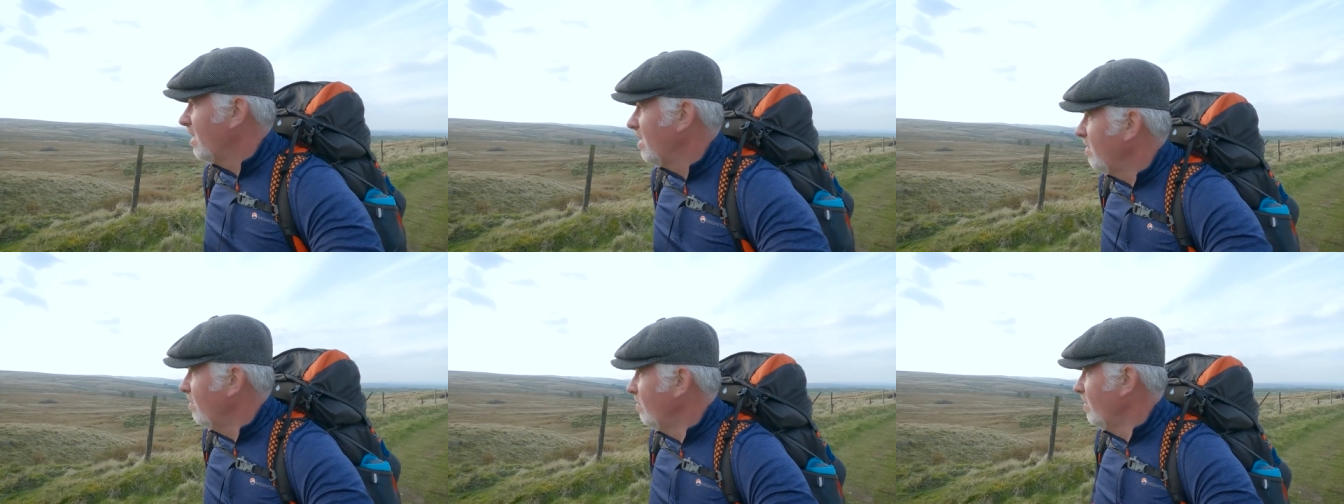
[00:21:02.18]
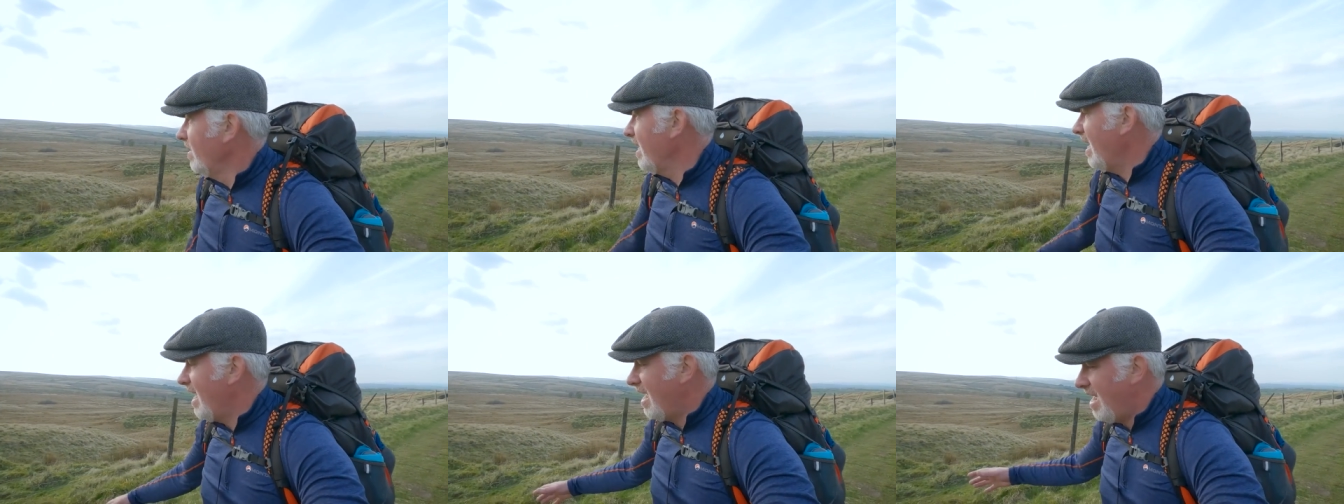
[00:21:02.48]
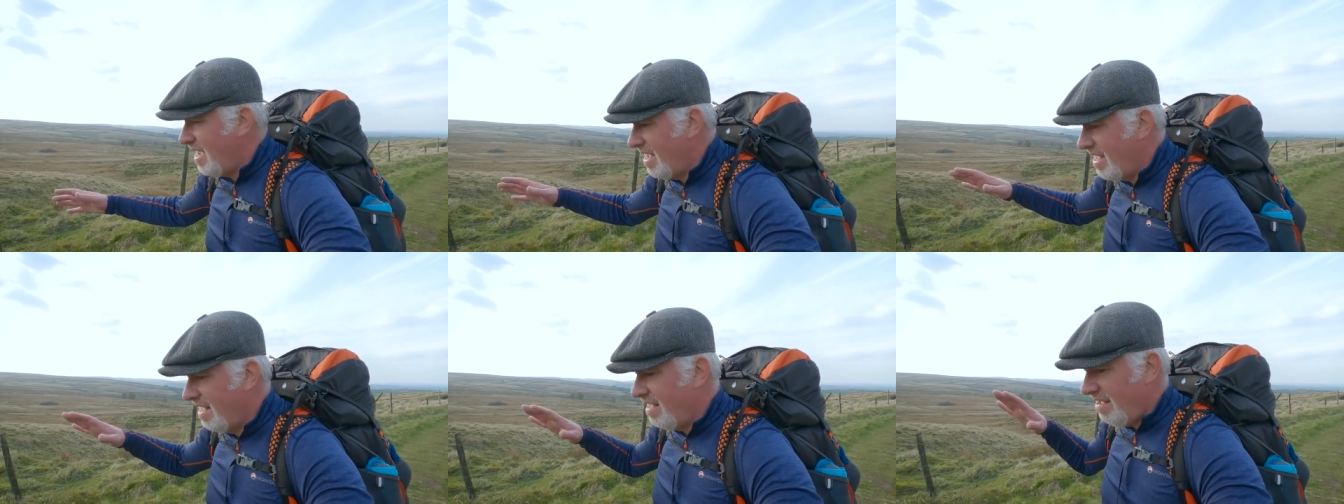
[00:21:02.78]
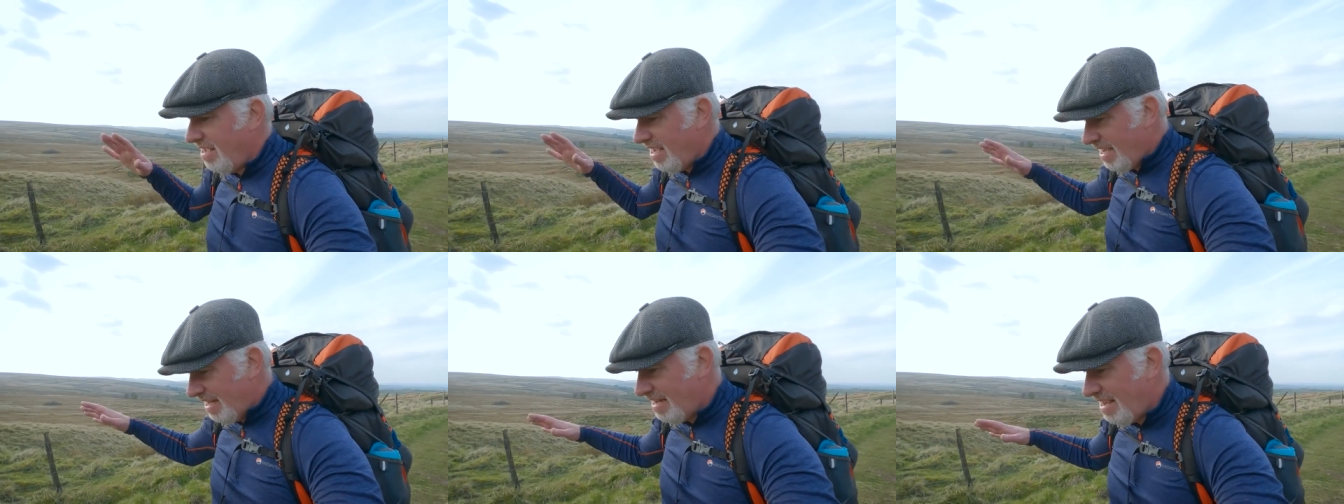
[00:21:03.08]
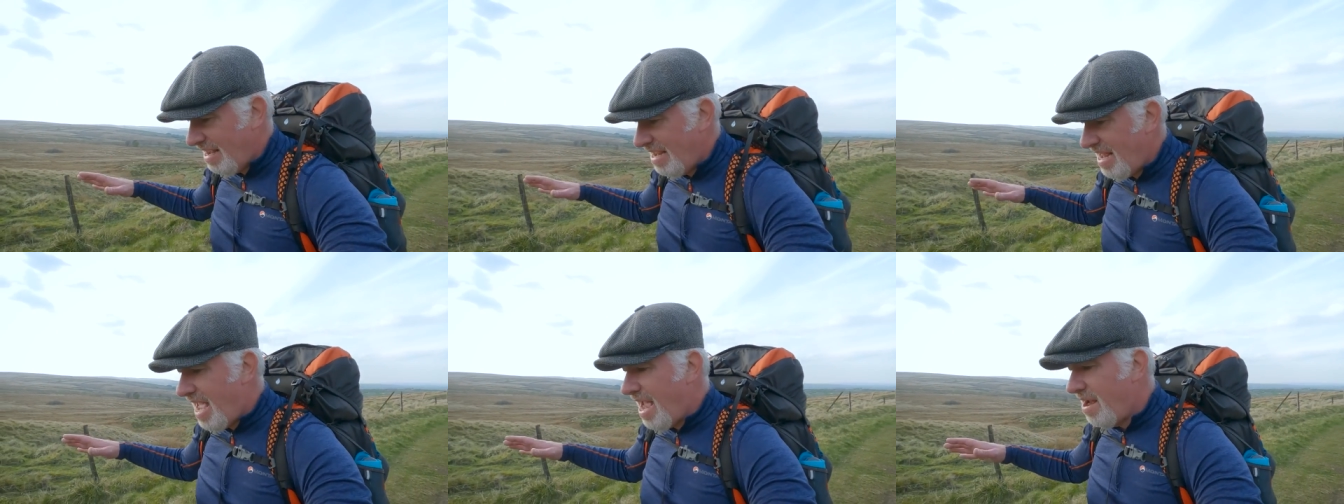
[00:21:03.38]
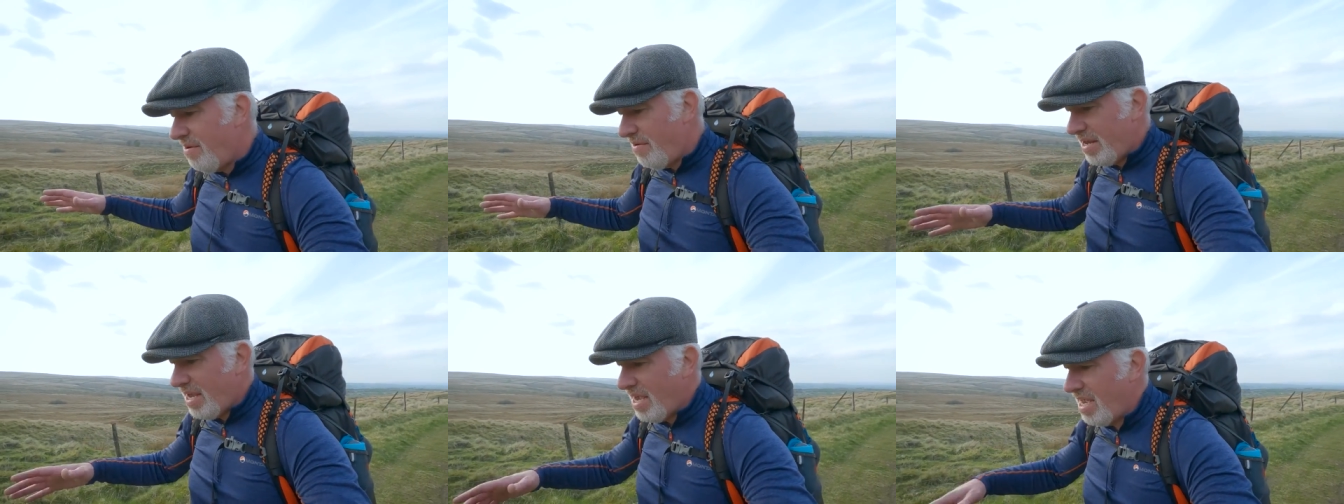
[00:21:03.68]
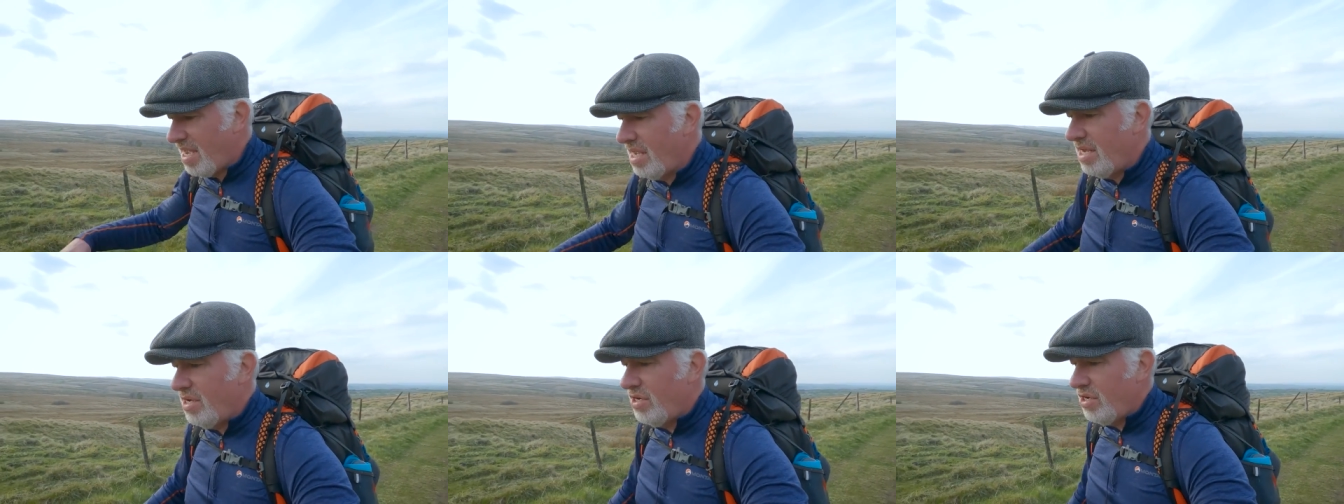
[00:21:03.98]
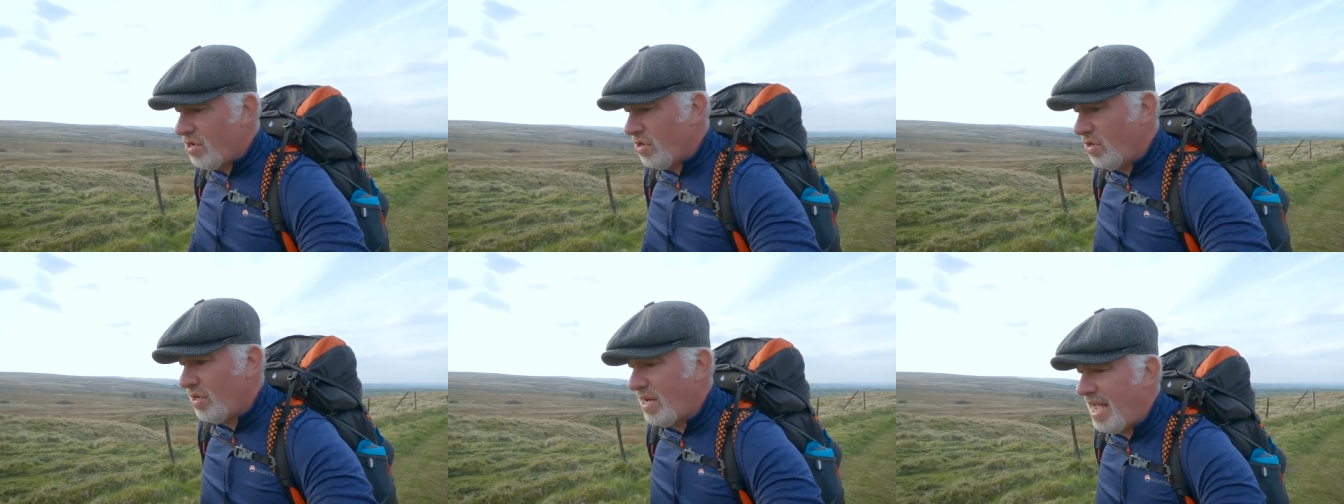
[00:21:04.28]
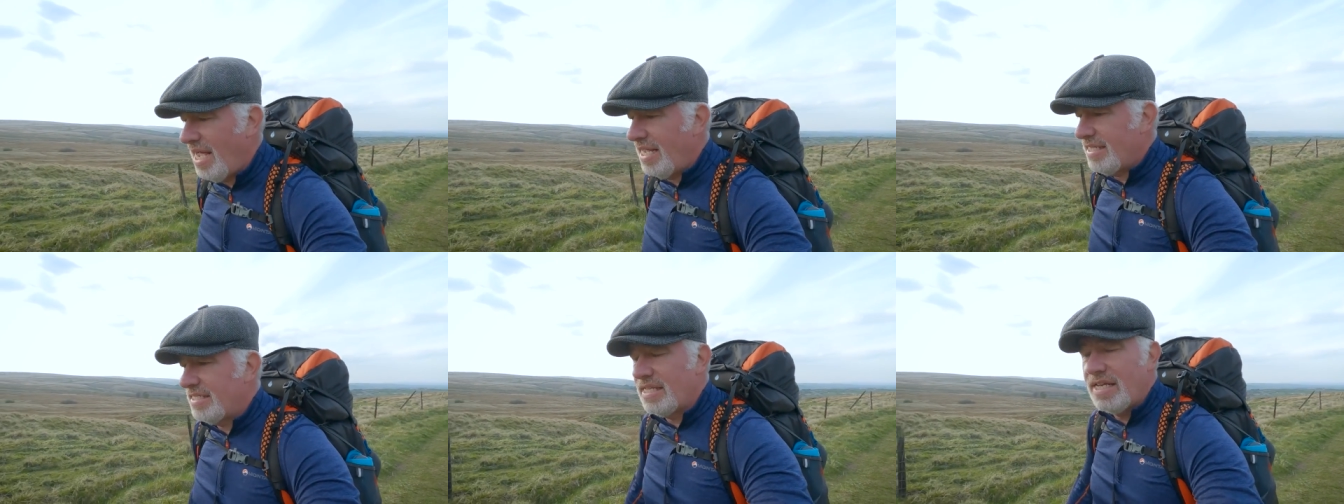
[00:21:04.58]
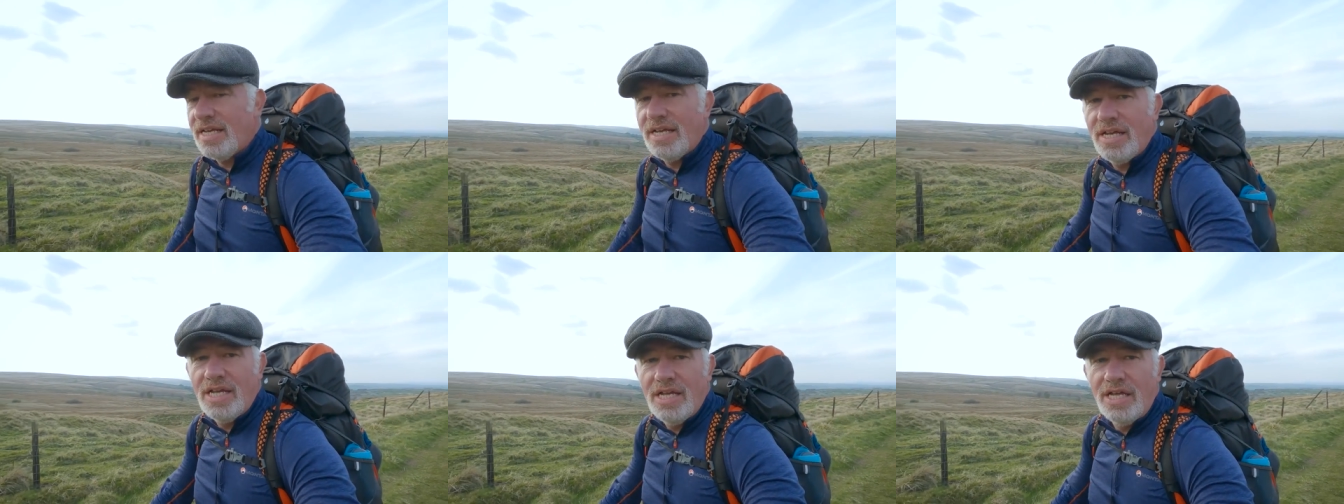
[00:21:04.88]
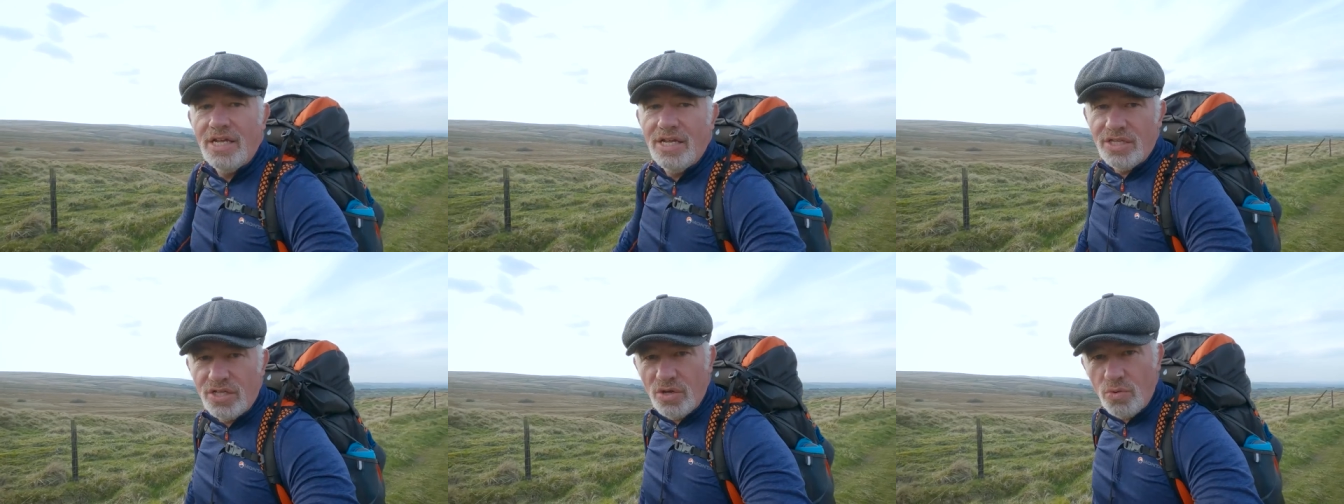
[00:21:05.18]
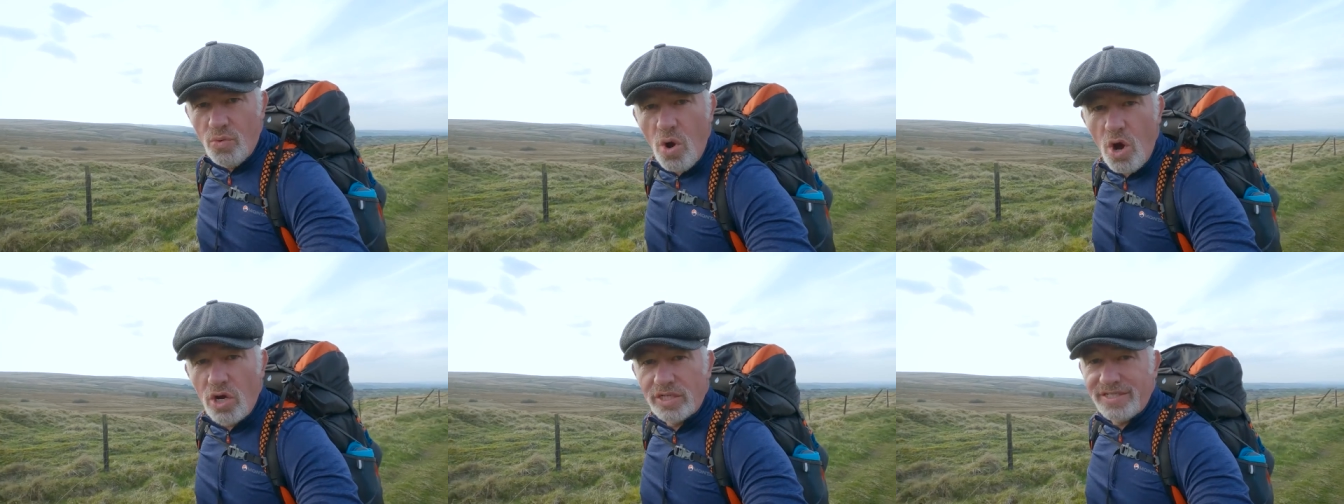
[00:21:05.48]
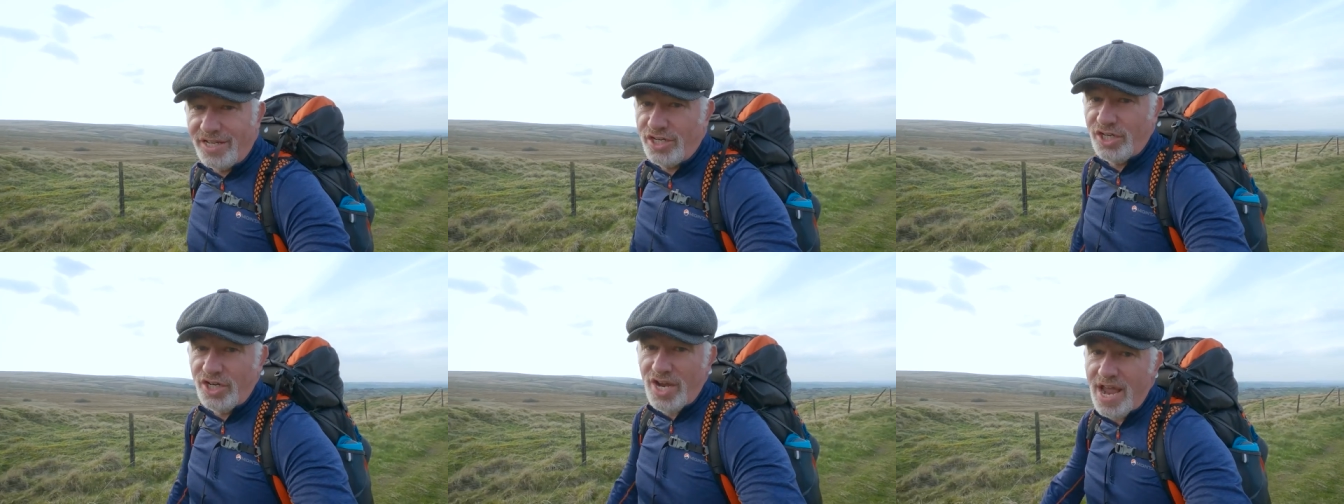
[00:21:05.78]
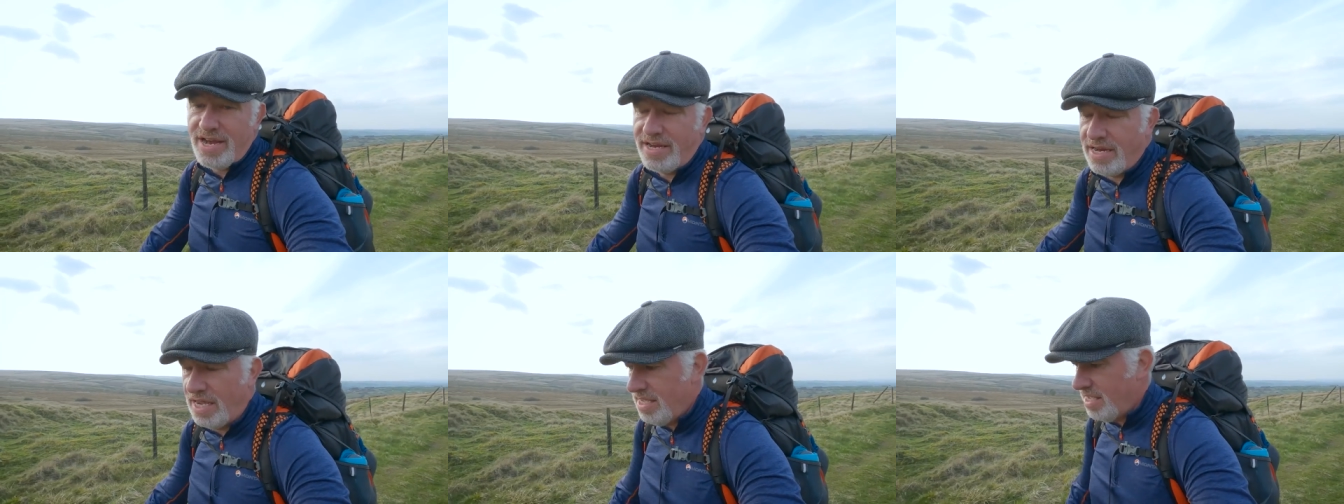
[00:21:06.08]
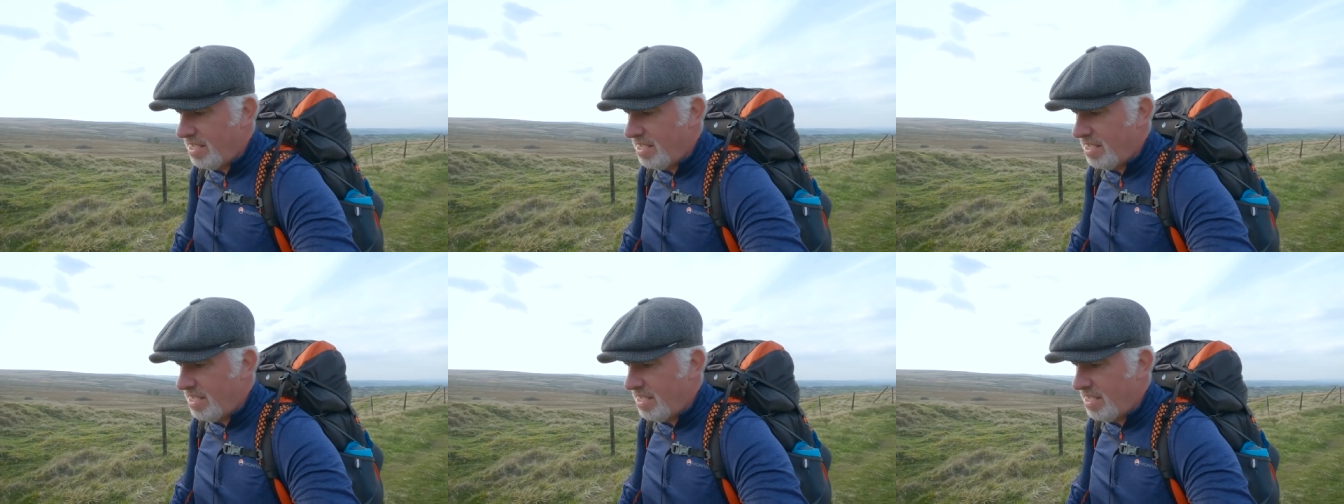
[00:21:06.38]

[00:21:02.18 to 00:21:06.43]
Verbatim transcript: We are in an area known as the watershed